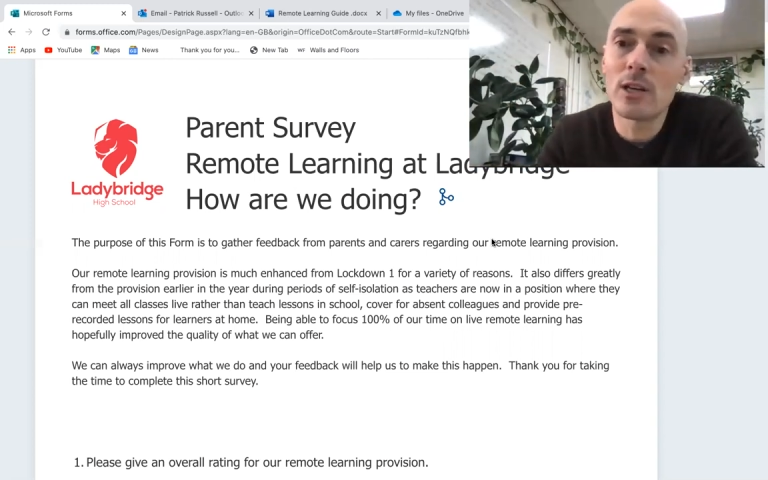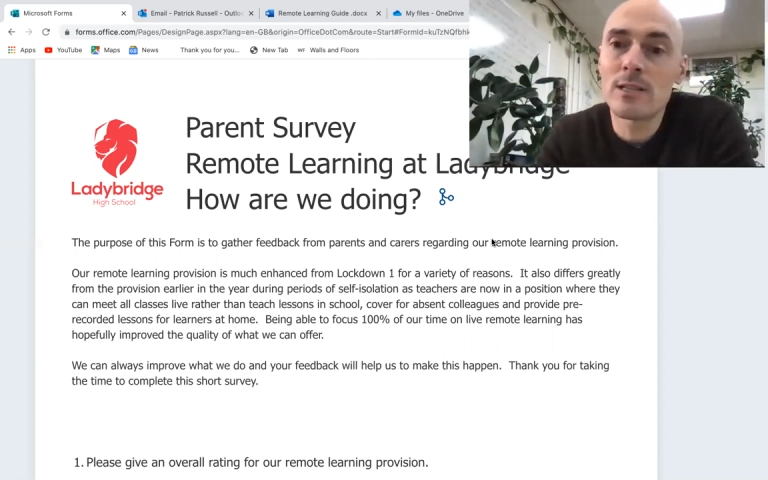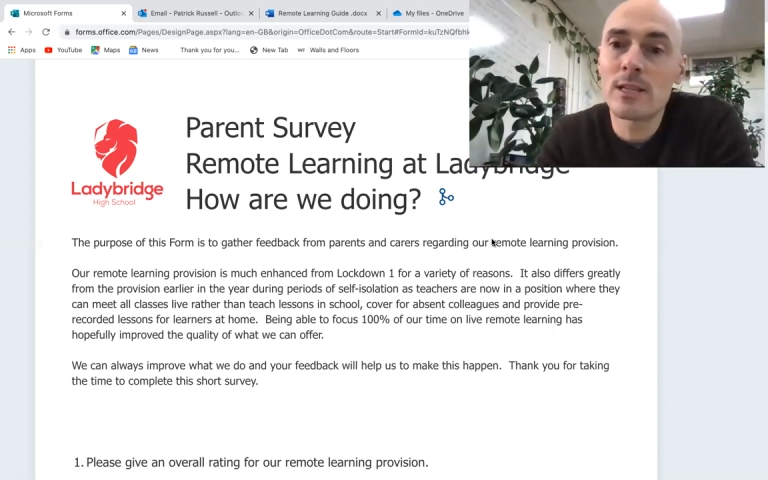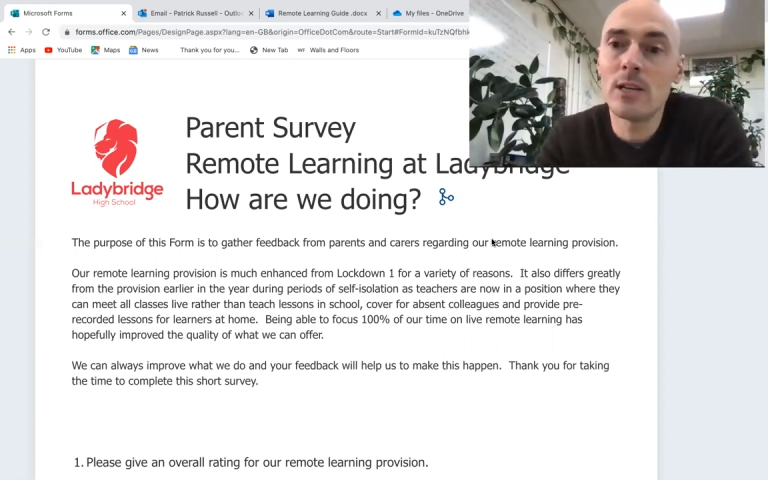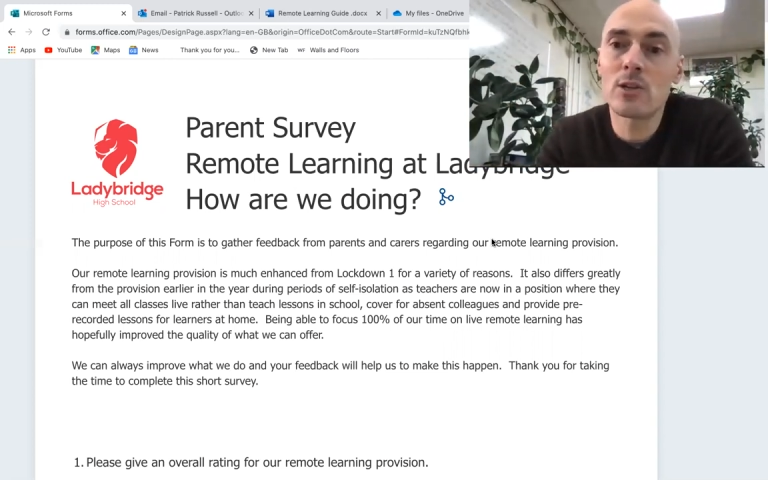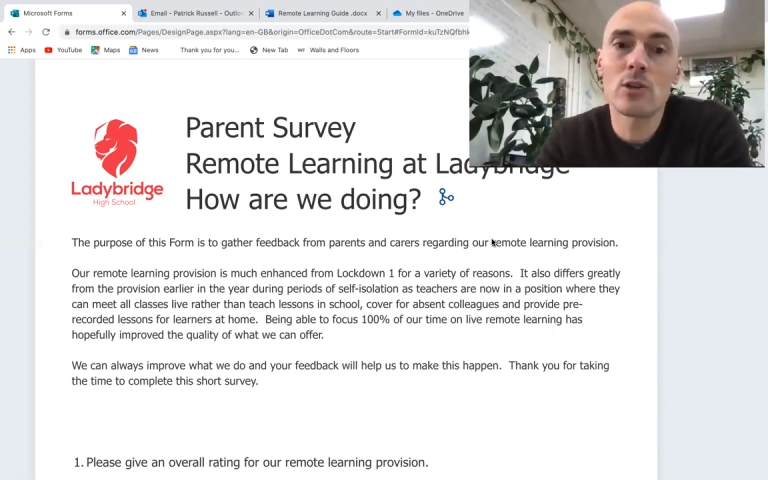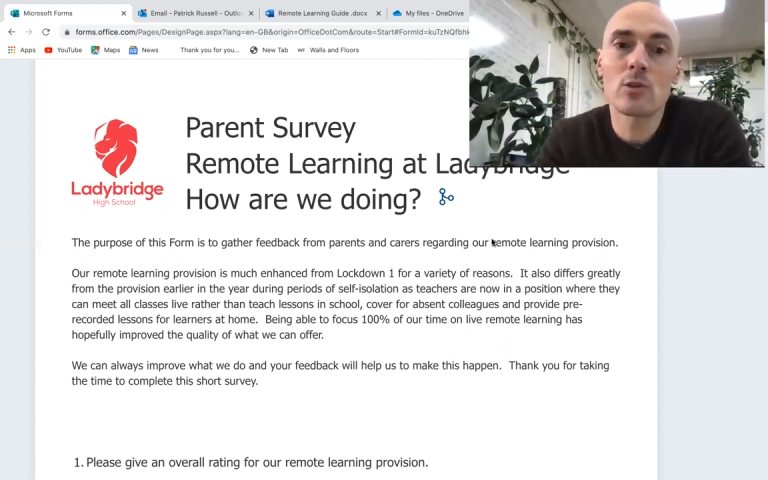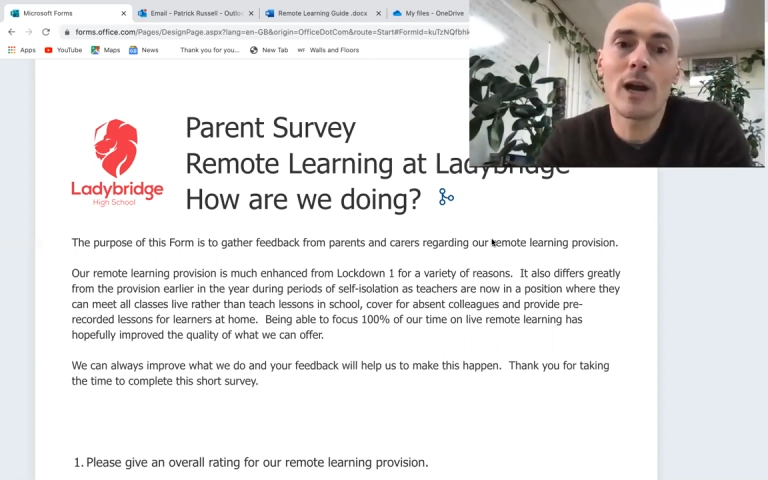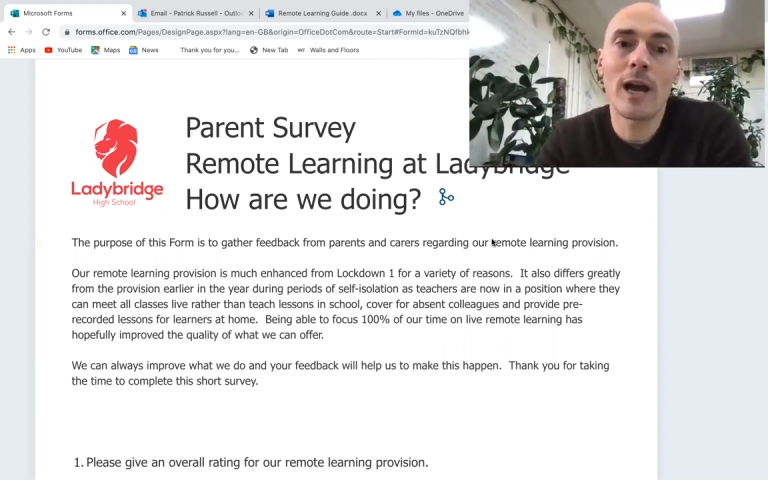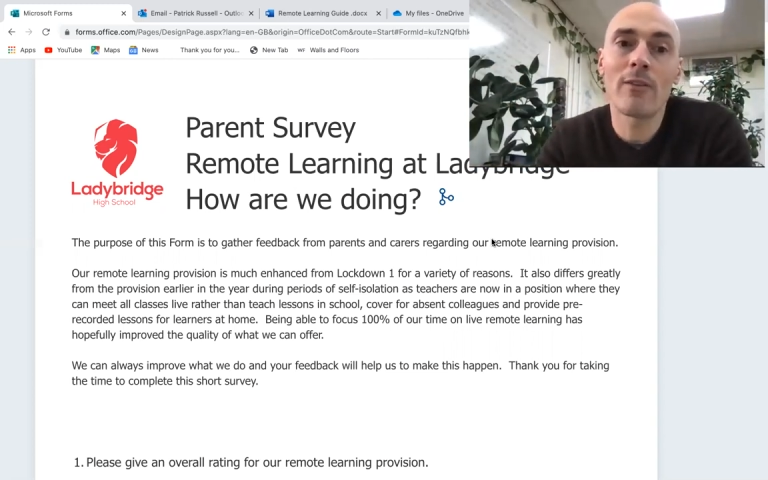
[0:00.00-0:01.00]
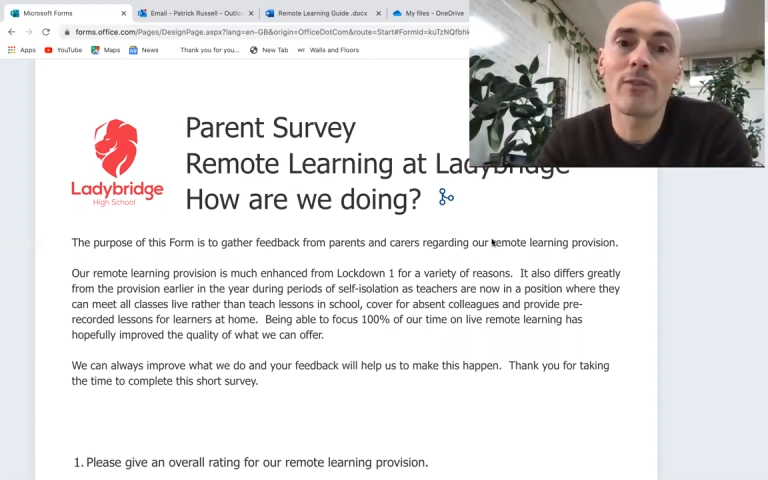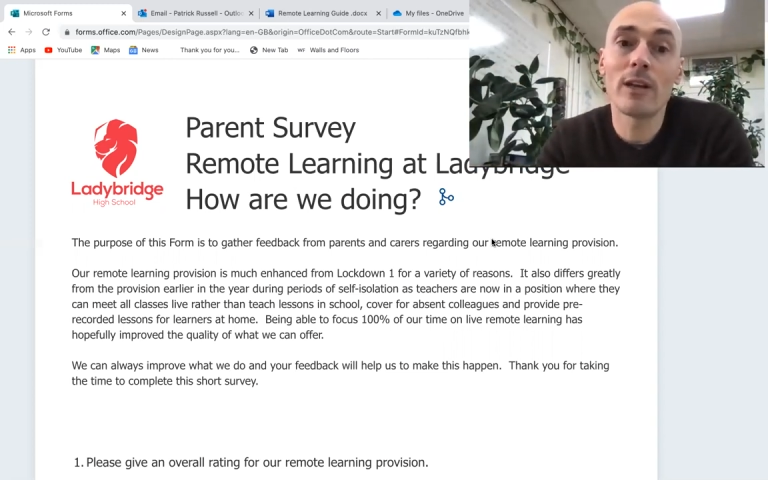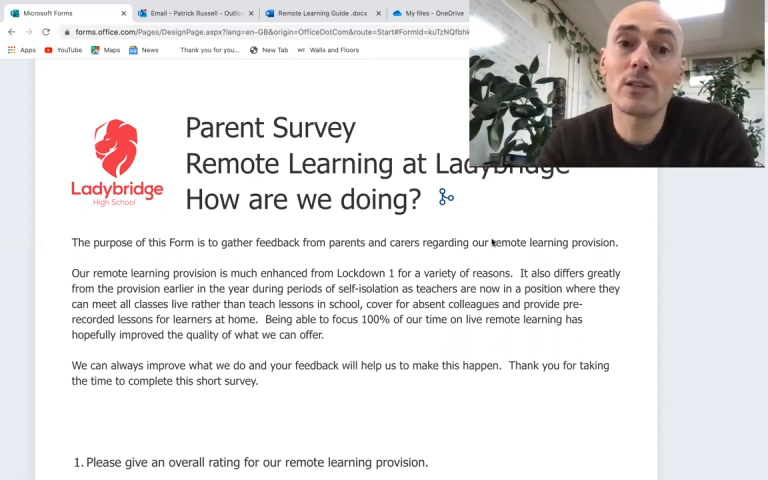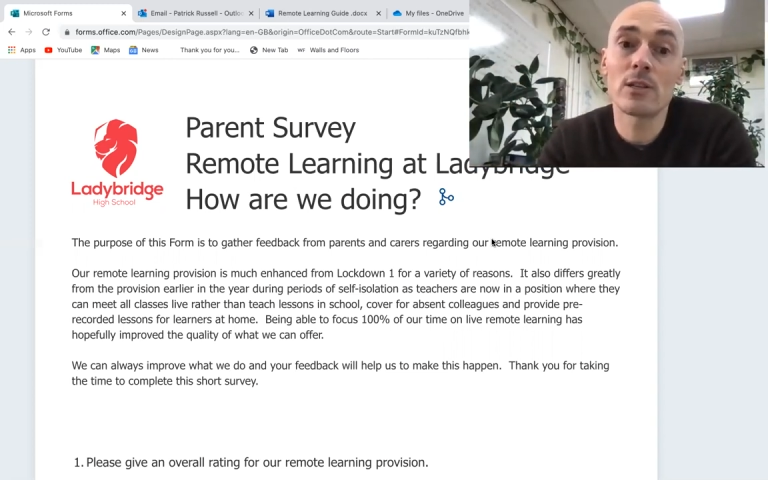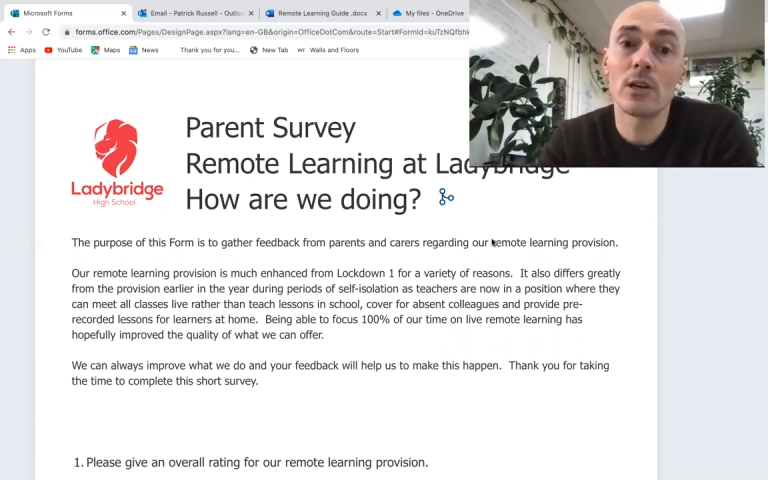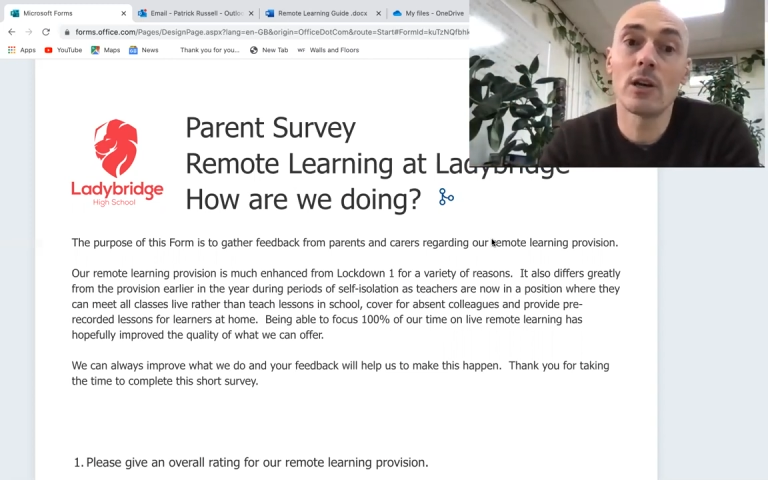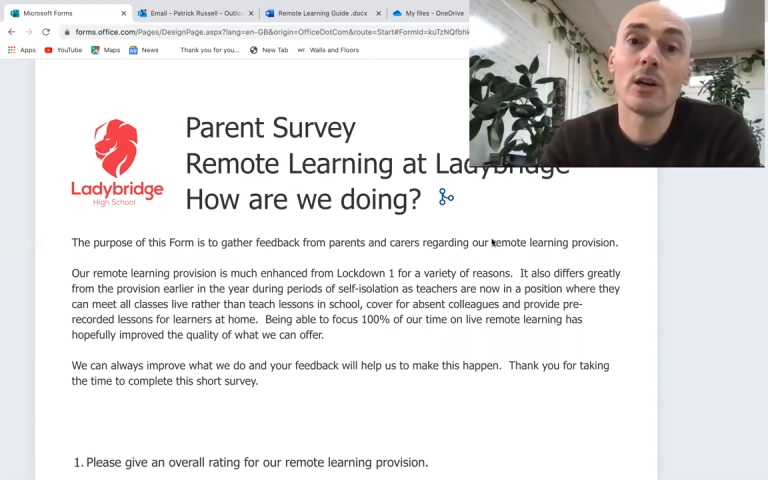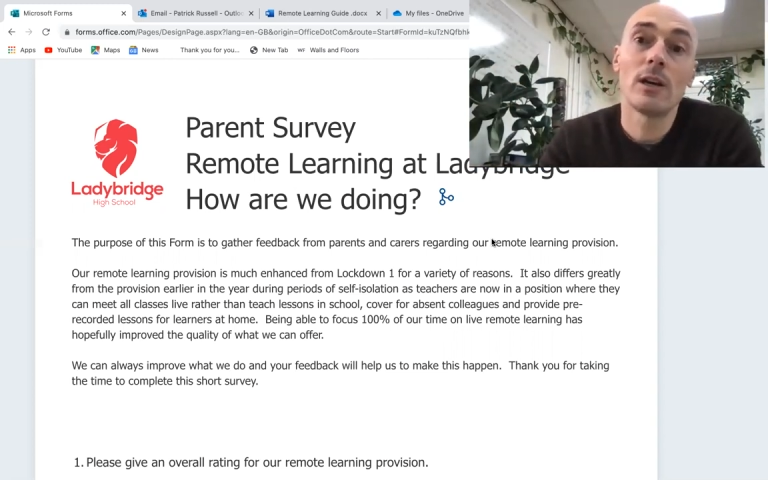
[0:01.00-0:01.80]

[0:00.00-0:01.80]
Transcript: our teachers were having to